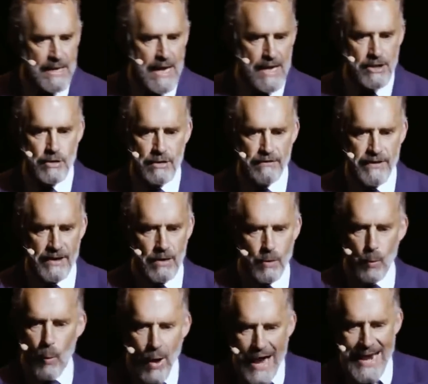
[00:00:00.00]
and you can figure out
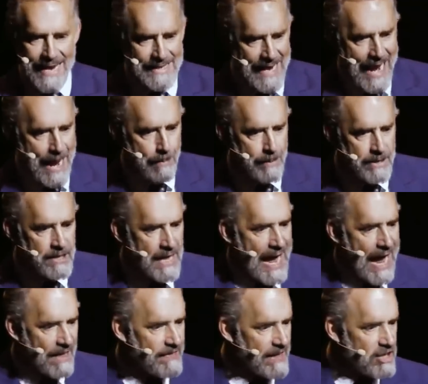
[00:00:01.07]
why it happened,
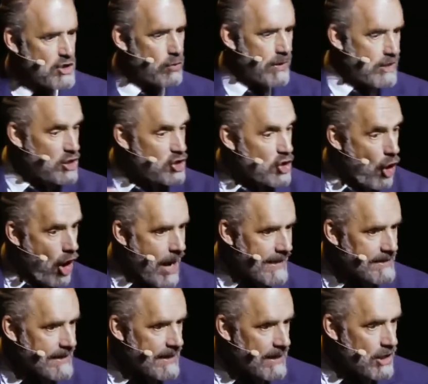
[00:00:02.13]
and then you can
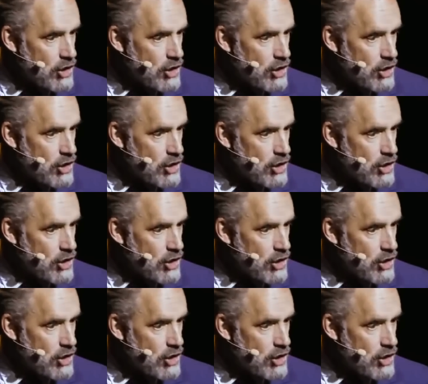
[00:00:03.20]
not